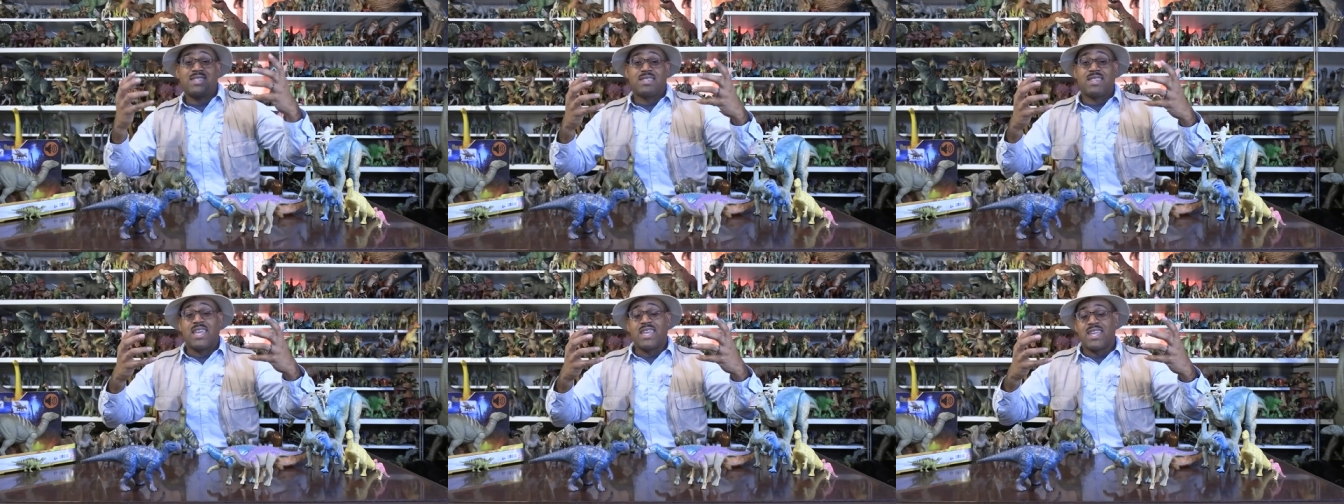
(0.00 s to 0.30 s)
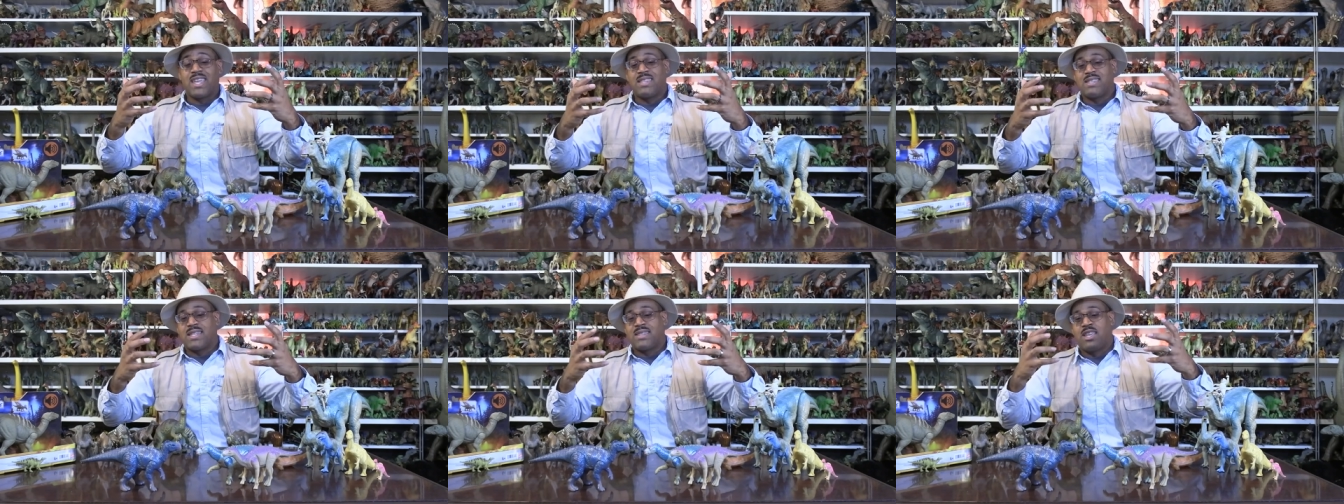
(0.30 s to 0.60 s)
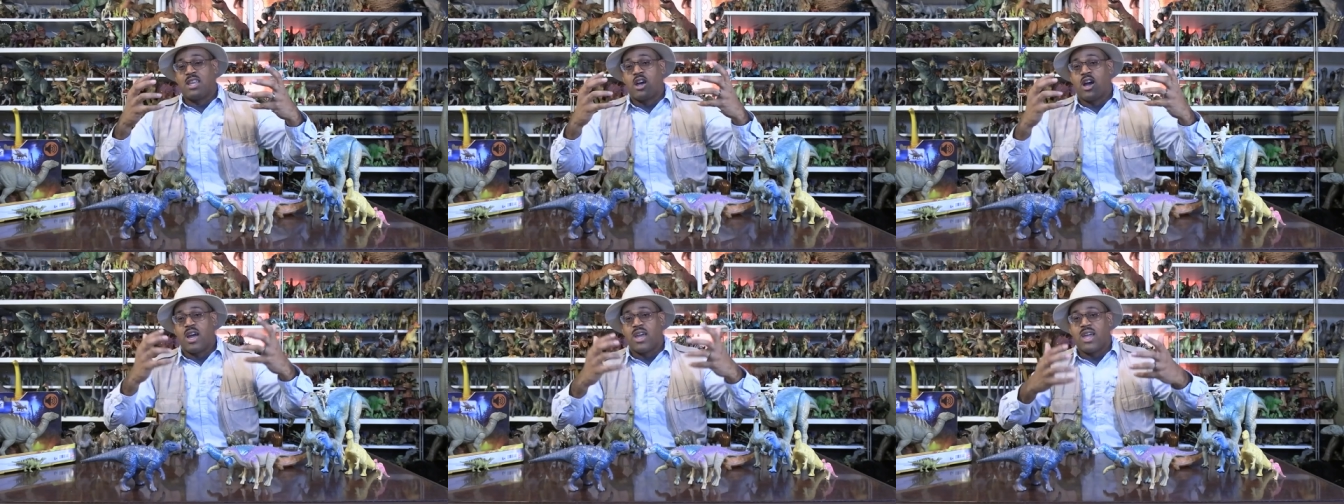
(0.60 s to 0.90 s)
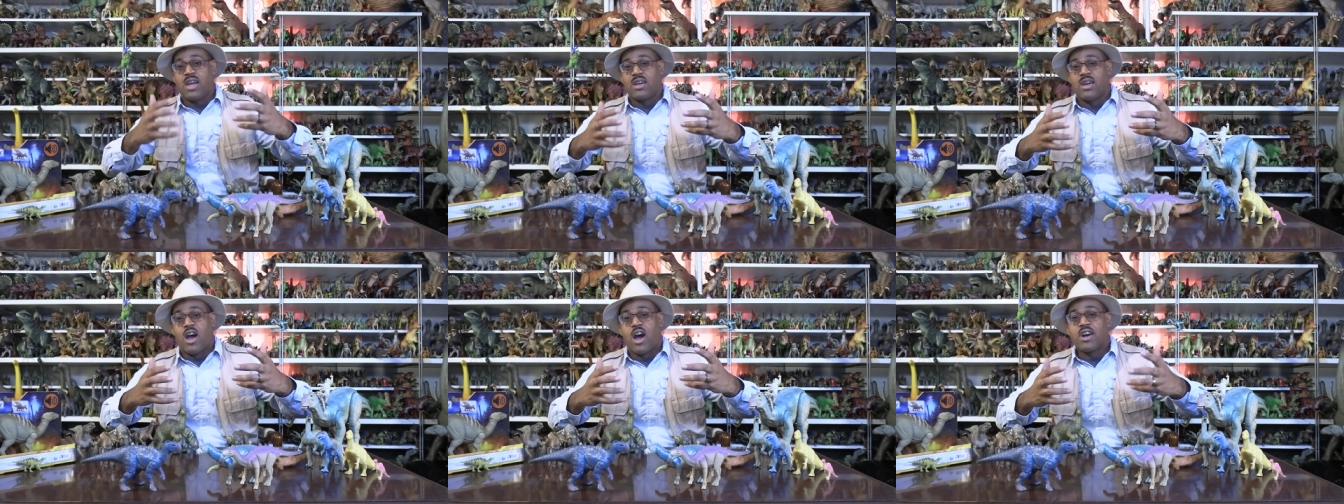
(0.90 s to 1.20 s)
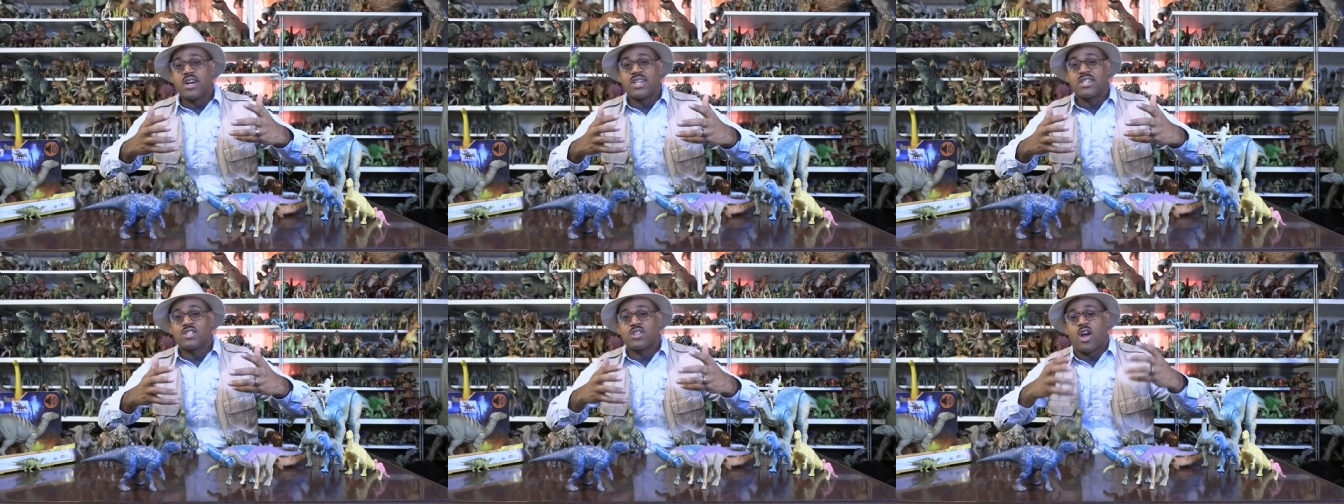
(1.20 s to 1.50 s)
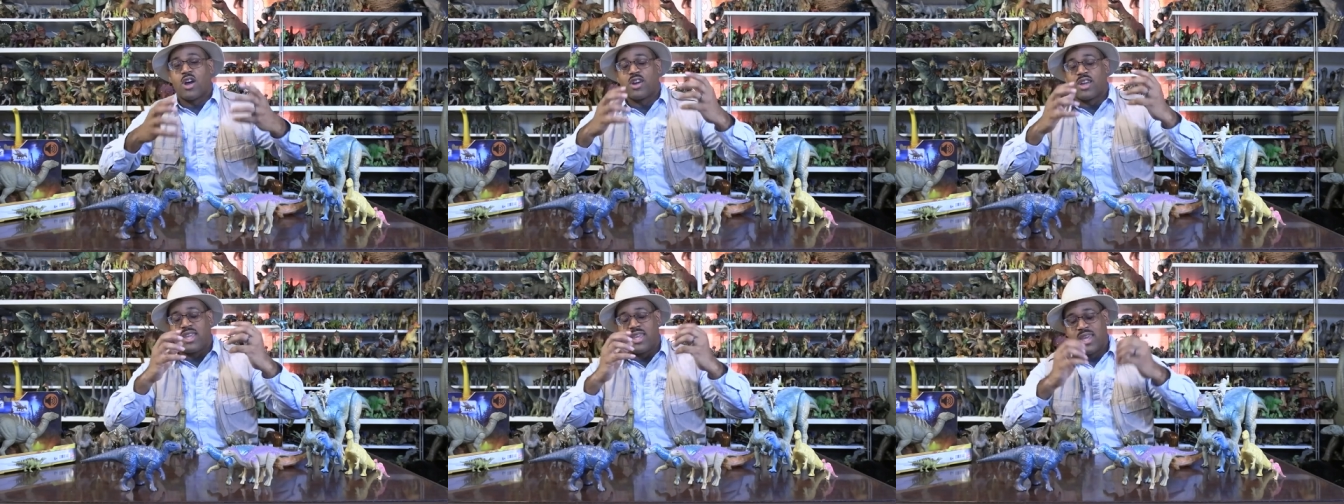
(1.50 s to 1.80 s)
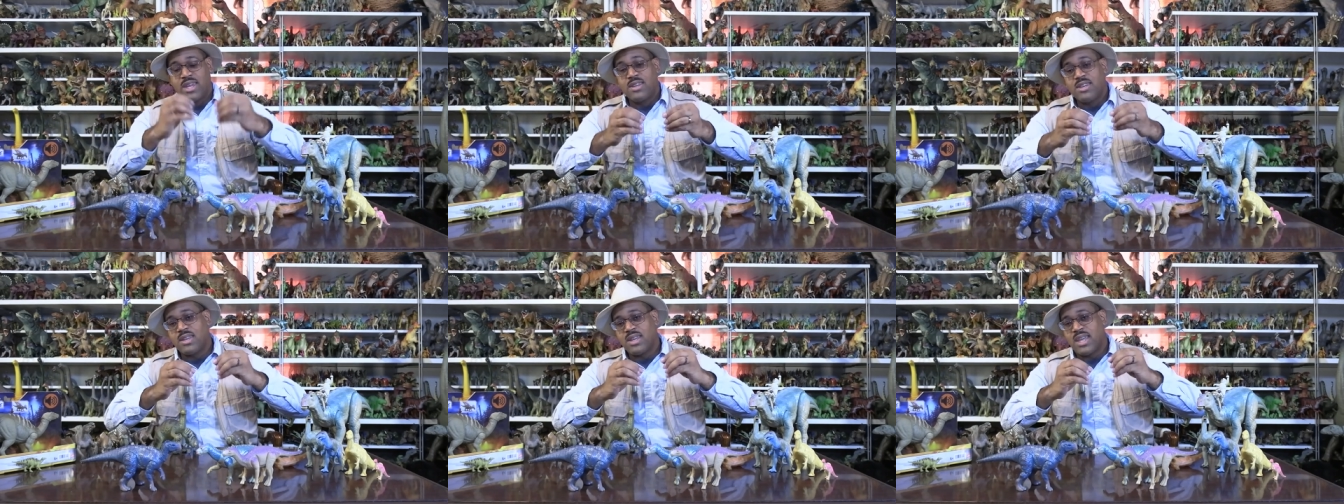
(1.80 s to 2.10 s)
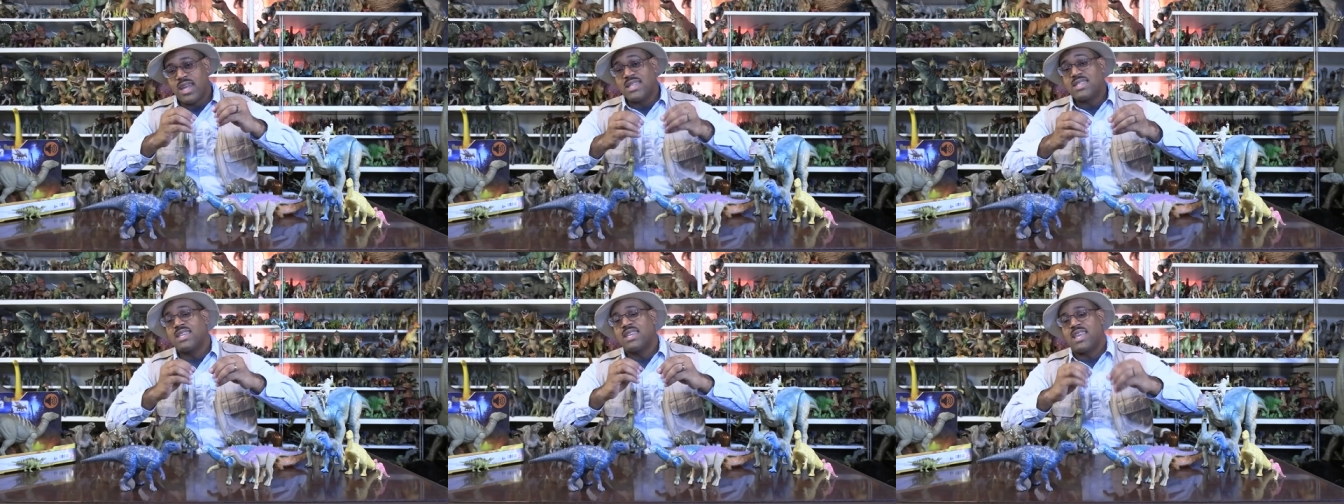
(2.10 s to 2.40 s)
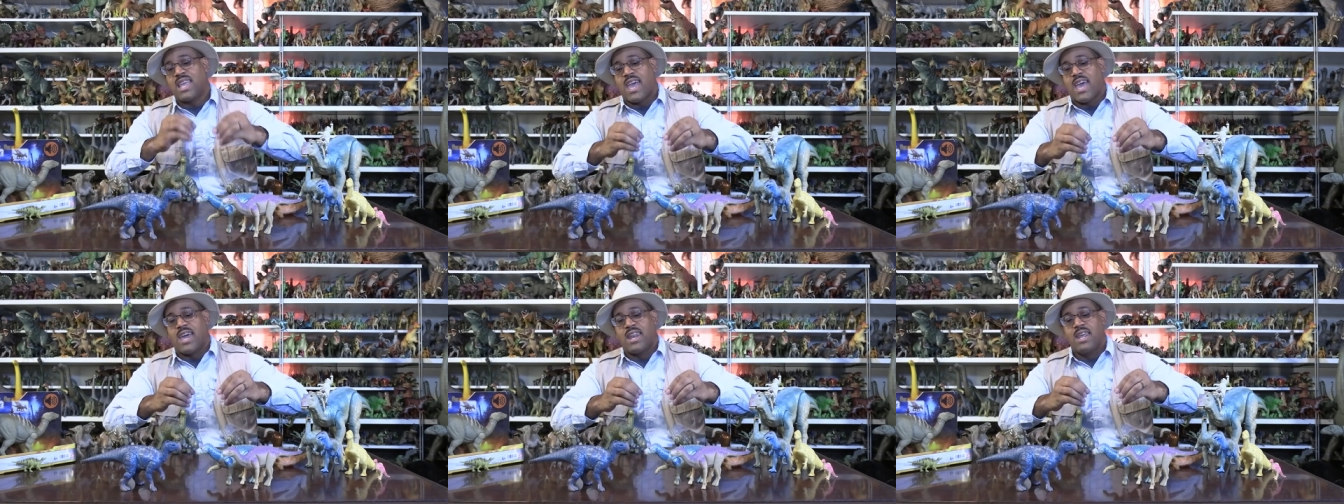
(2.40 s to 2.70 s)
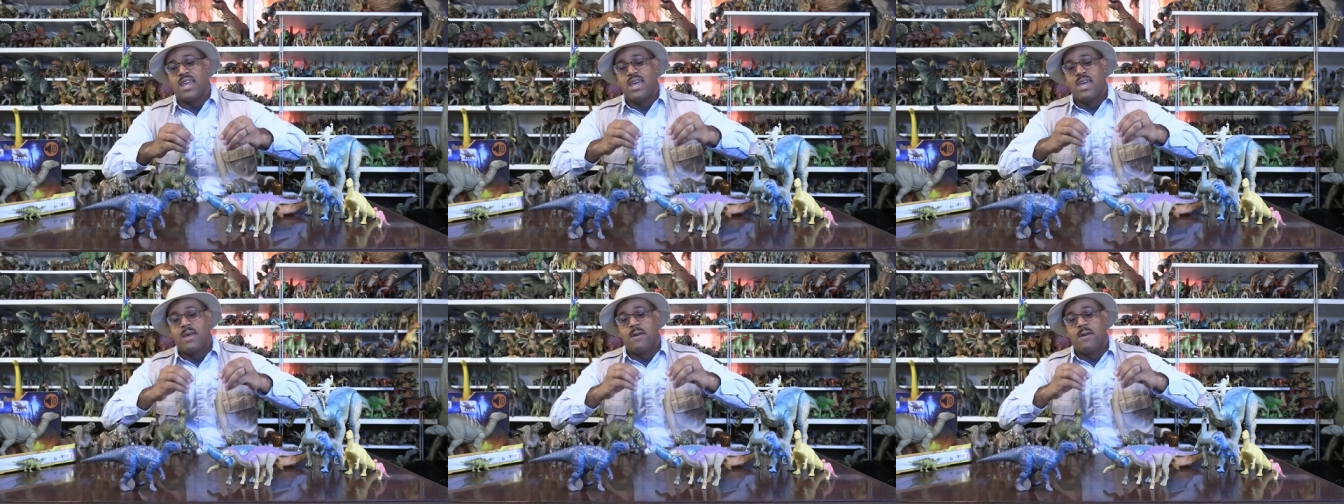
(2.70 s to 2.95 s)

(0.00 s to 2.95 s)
thinking that the artists are hint, hinting at